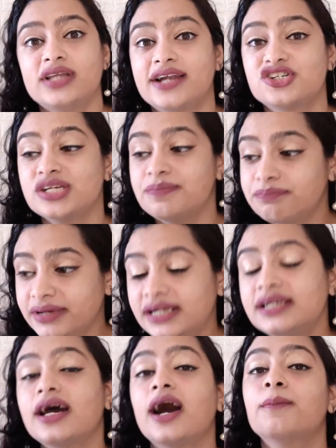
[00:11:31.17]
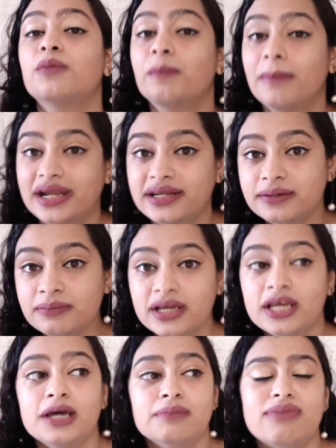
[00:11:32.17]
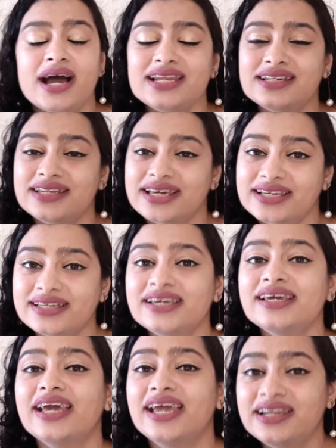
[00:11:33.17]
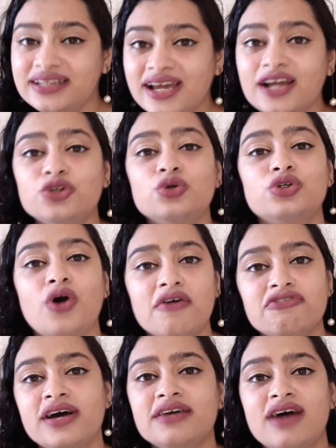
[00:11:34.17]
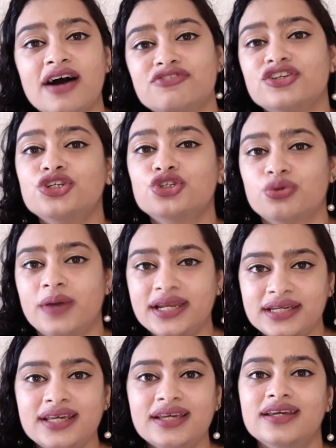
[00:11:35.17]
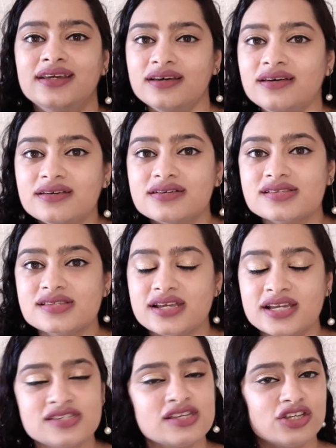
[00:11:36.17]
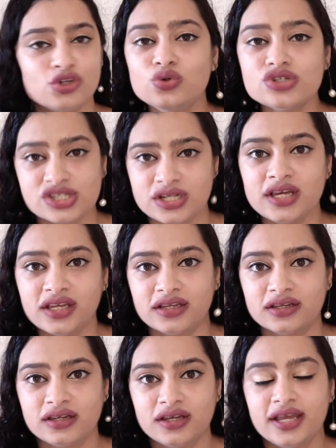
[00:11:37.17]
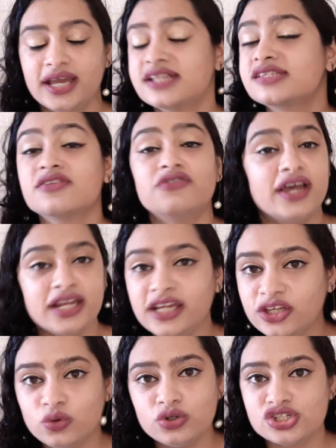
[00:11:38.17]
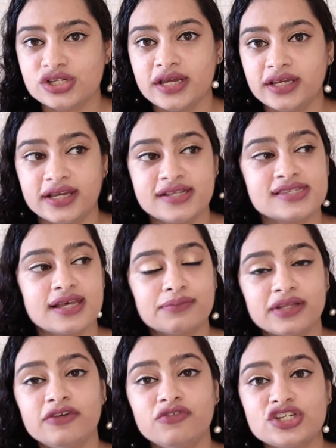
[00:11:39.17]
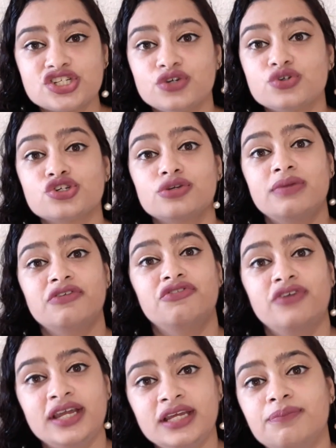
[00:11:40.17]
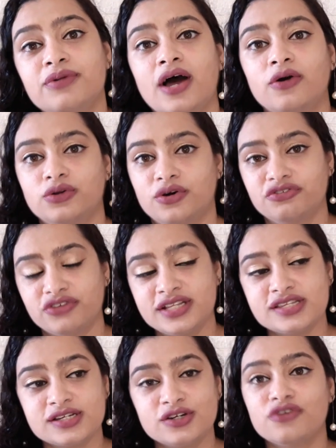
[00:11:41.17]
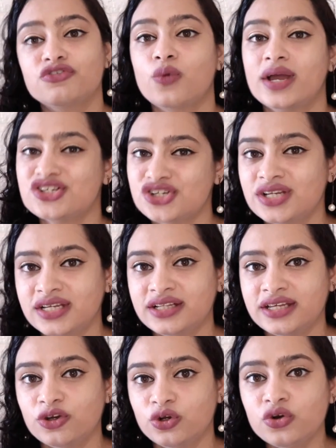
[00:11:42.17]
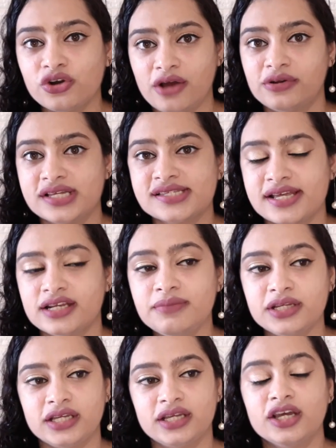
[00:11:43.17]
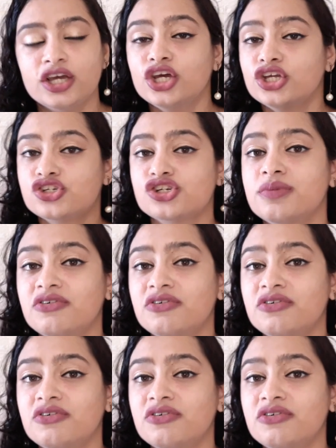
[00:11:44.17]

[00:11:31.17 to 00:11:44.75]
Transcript: that she built a momentum by taking India to top 5 after 20 years. It's a huge thing. It's a very huge thing. It's something which you should be very proud of. Instead of questioning the crowning ceremony, you should be